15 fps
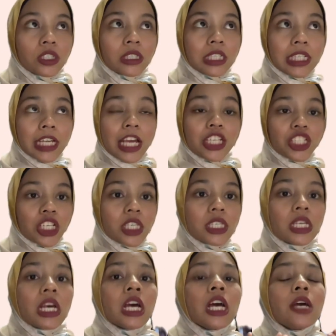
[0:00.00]
connections
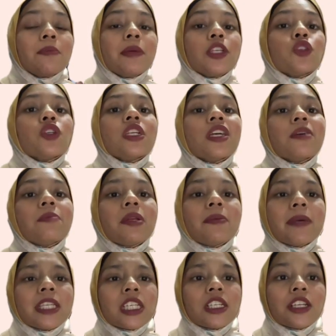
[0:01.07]
between
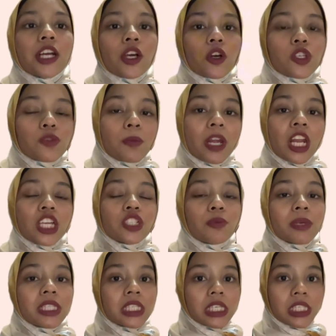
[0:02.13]
implementing records
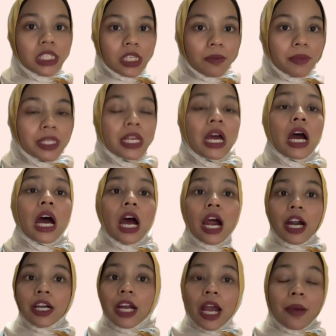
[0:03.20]
management systems
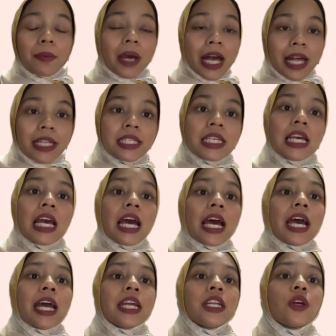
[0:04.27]
RMS
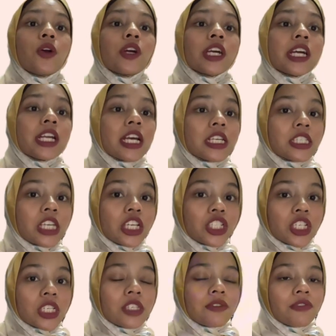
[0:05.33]
and
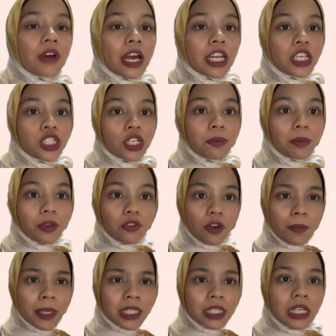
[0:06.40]
organizations' financial
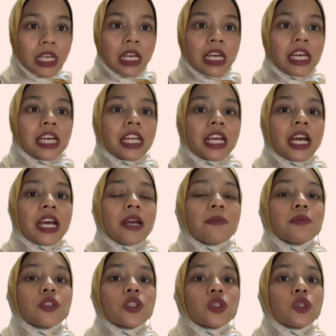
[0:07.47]
performance. It
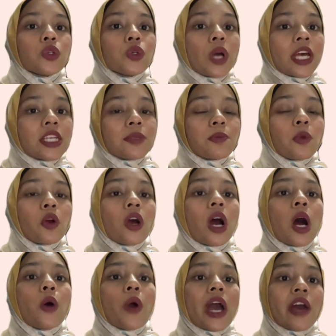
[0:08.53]
aims to explore
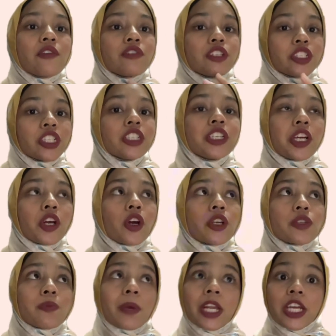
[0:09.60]
how efficient
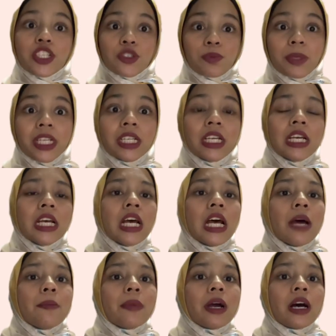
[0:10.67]
records management
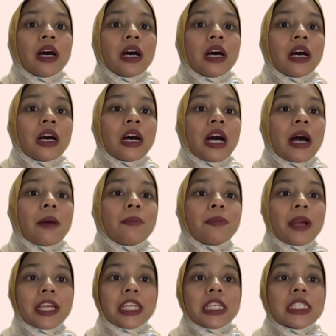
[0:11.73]

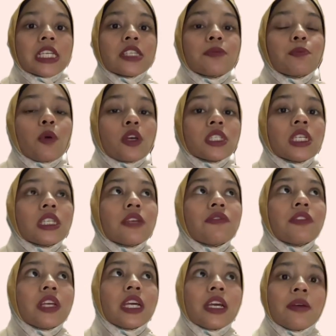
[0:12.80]
practices
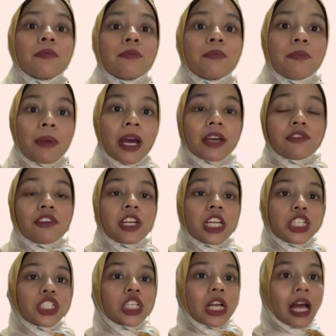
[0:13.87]
positively impact
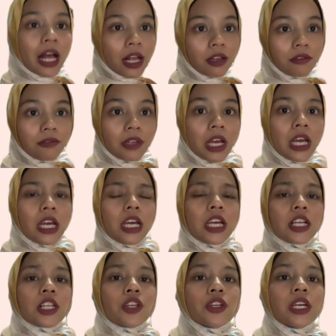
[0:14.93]
financial health,
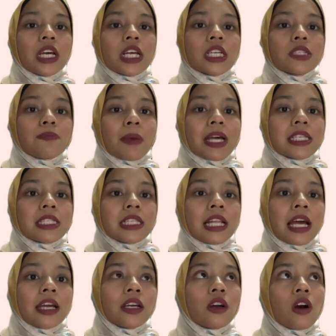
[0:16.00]
including aspects
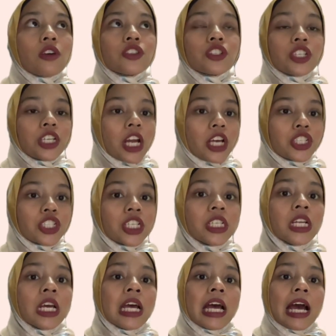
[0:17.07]
like cost reduction
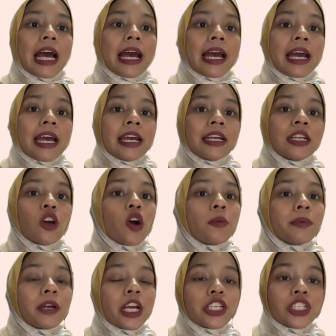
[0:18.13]
and
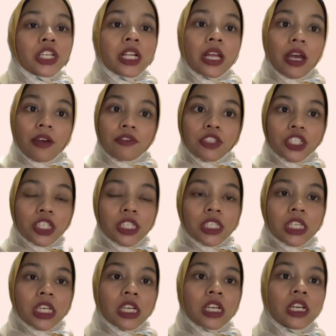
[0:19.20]
operational
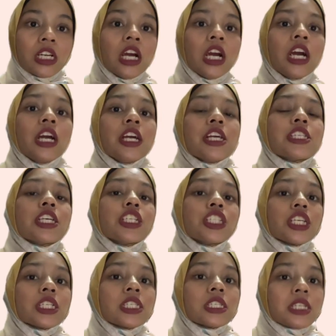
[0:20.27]
efficiency.
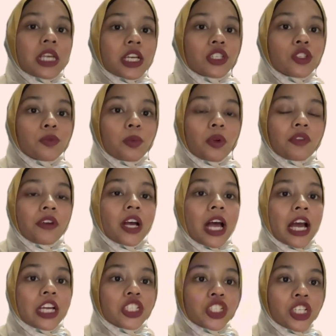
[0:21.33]
Researchers seek to provide
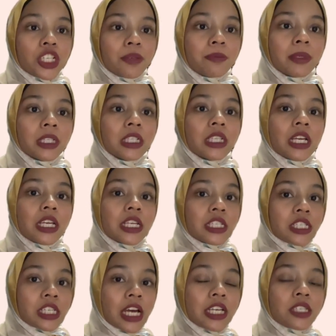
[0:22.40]
actionable
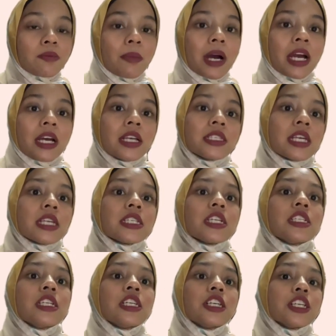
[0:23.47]
insights by
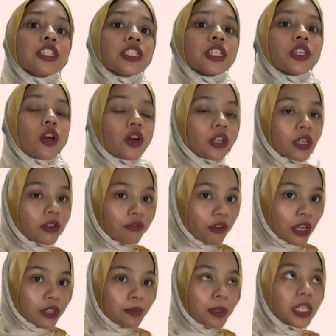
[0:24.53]
assessing the return on
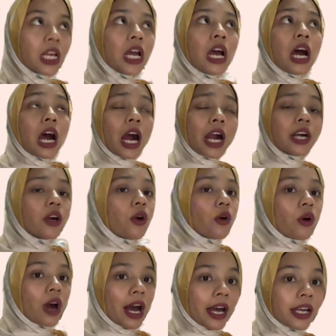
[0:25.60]
investment
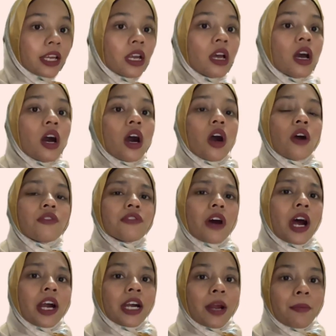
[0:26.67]
of
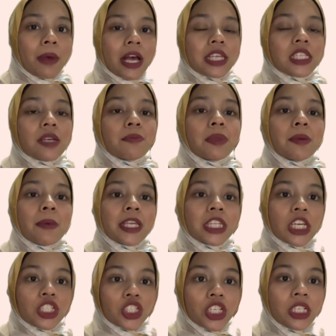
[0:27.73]
RMS
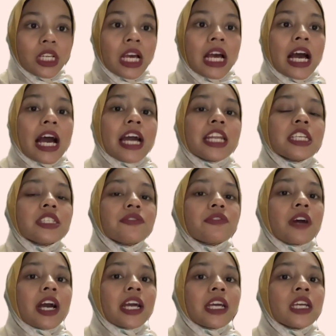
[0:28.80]
implementation,
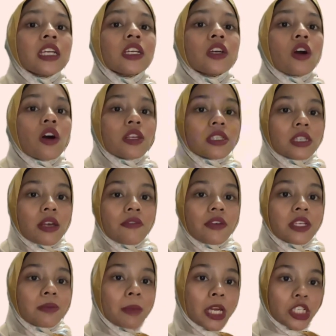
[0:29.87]
identifying
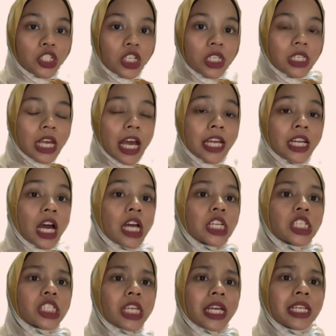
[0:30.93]
cost-saving measures, and
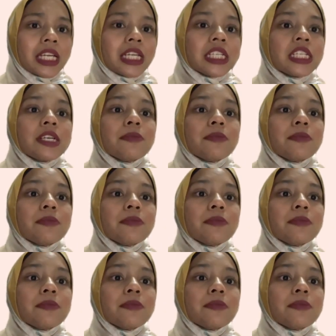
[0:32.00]
understanding